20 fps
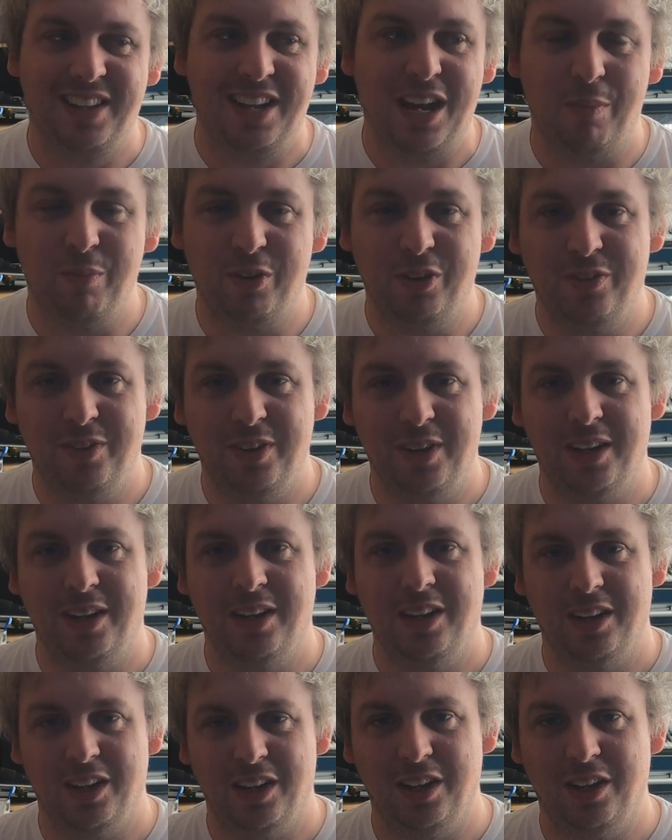
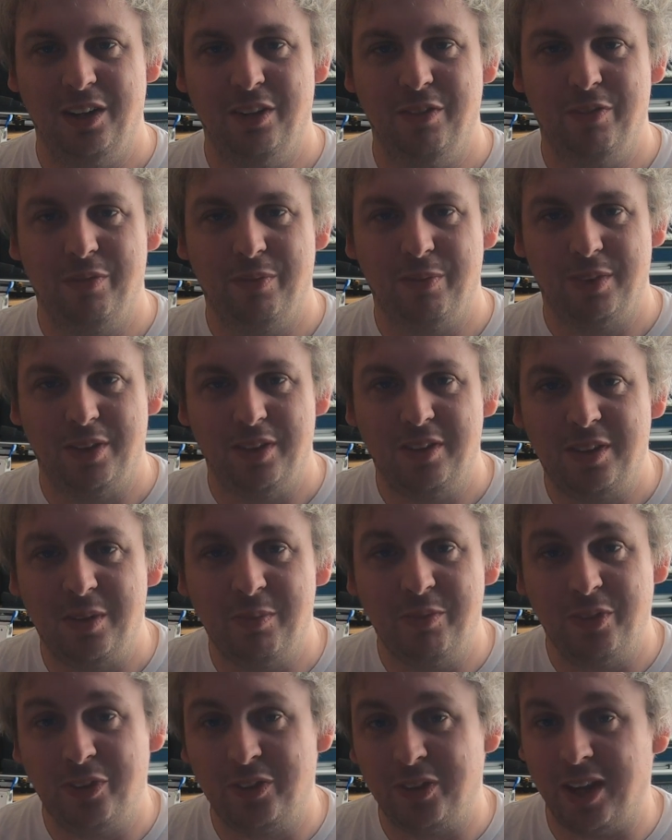atmosphere of the
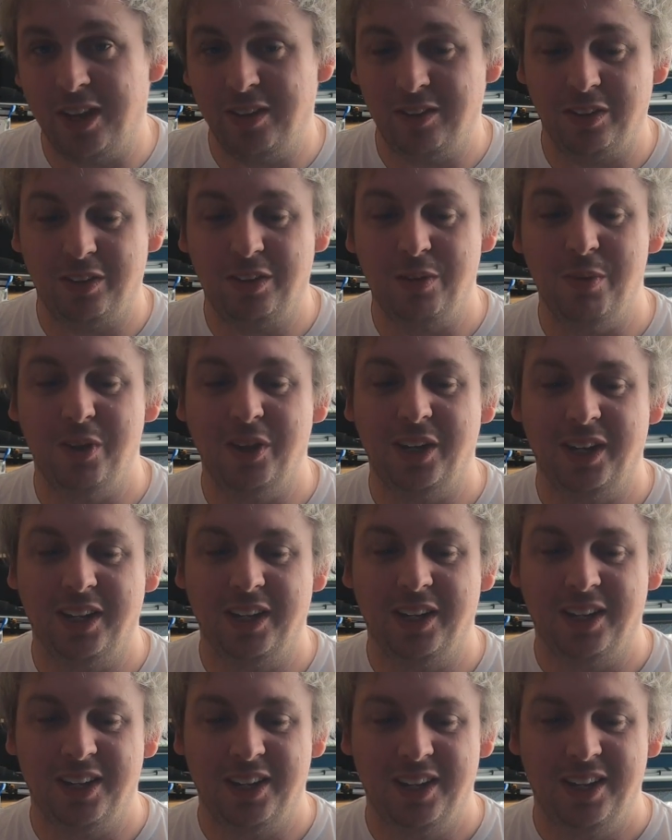synthesizer community.